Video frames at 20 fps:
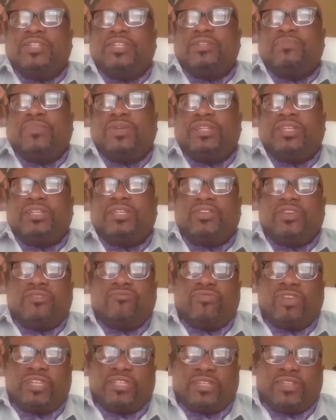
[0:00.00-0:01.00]
questions, but there's
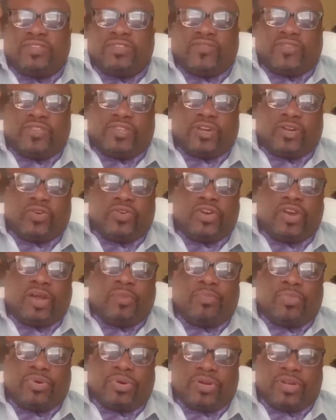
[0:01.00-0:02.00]
good reasons for the low
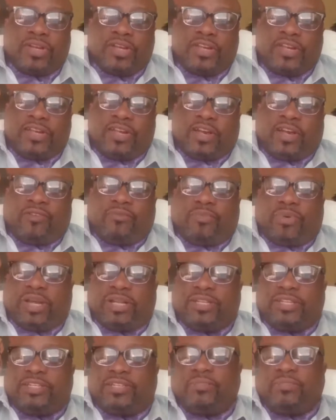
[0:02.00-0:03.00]
number of
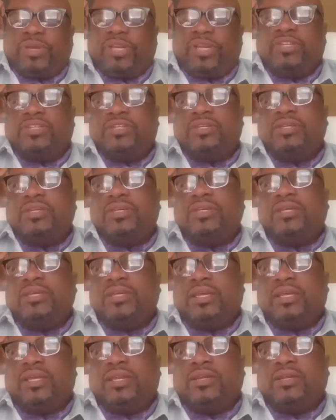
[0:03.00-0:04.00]
participation
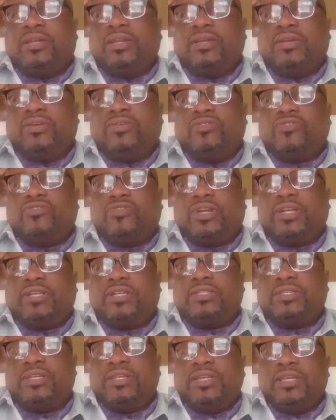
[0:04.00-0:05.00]
in clinical
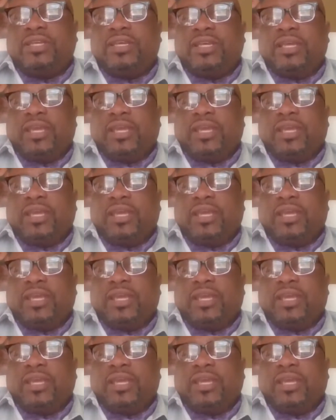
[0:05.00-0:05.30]
trials.